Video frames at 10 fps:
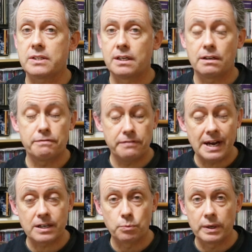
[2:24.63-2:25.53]
and in
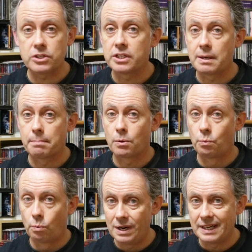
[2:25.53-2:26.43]
fact went to
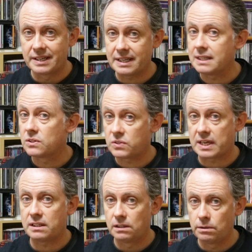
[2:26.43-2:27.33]
#1 in
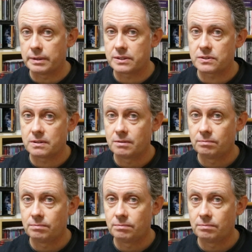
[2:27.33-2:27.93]
St. Louis.